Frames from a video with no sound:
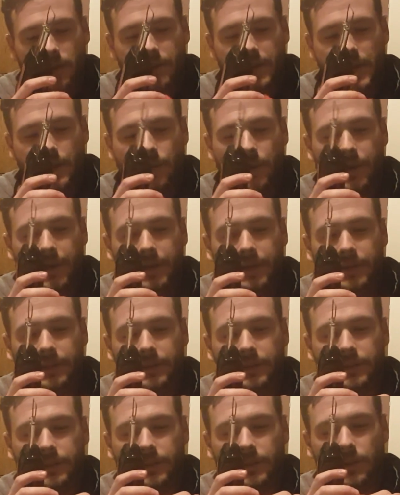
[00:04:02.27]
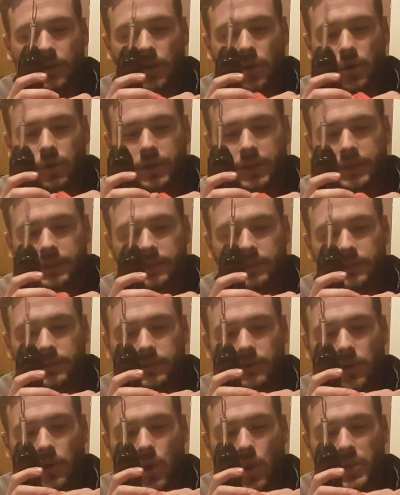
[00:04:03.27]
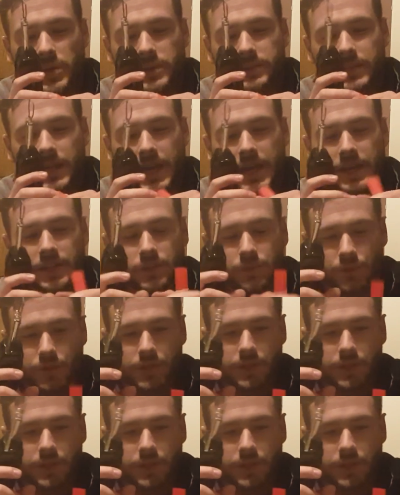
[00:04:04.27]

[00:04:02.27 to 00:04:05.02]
that way. Hold it tight to where